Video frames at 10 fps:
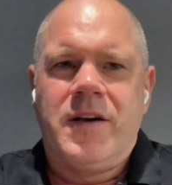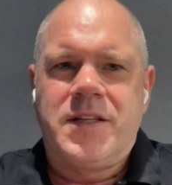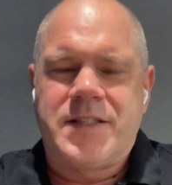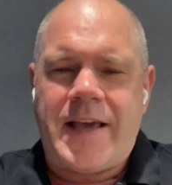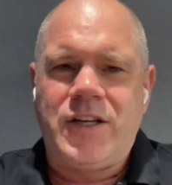
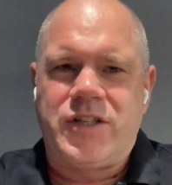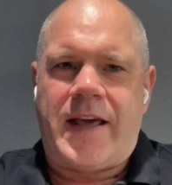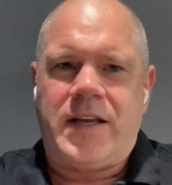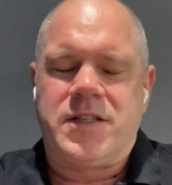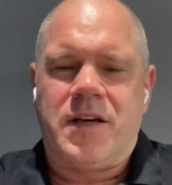Sage
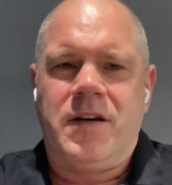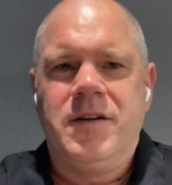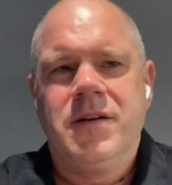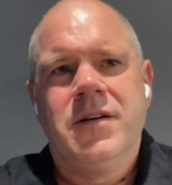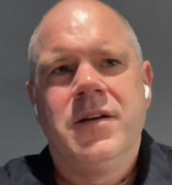data
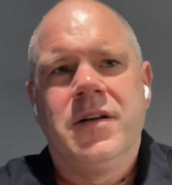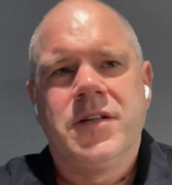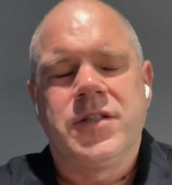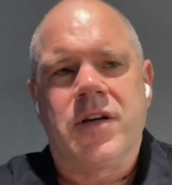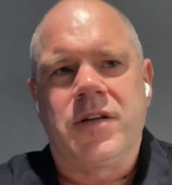
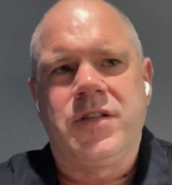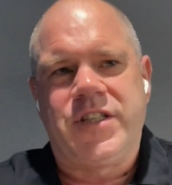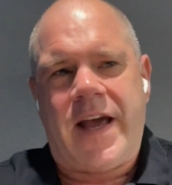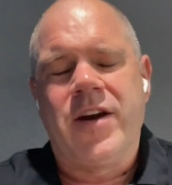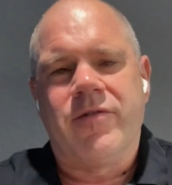to
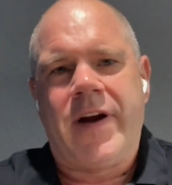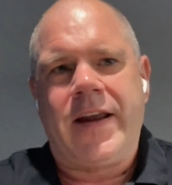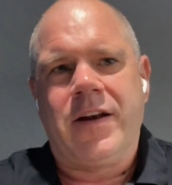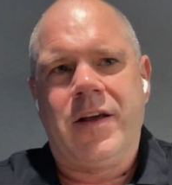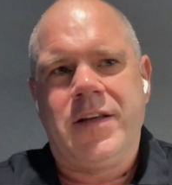
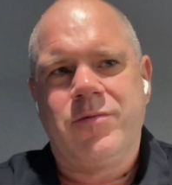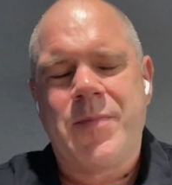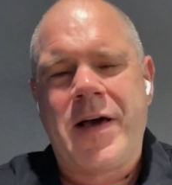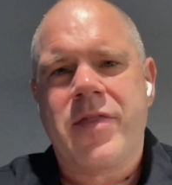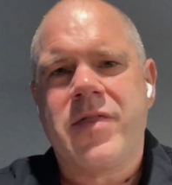generate, it was about